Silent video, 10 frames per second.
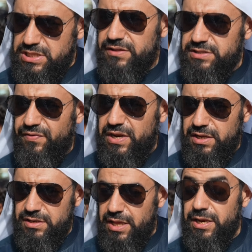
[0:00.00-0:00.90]

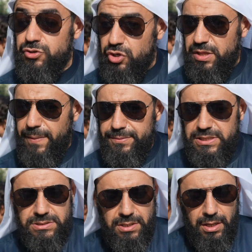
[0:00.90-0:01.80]
definitely not, yeah. not John the
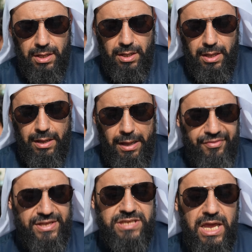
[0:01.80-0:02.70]
Baptist. Yeah.
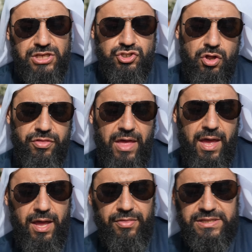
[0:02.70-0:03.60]
And they say he's John
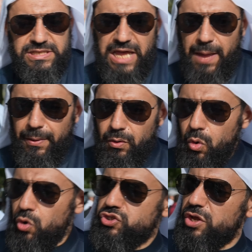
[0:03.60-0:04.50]
the, the disciple.
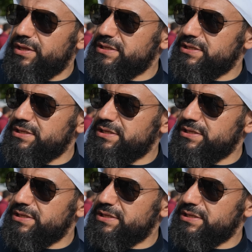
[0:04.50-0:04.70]
Who's John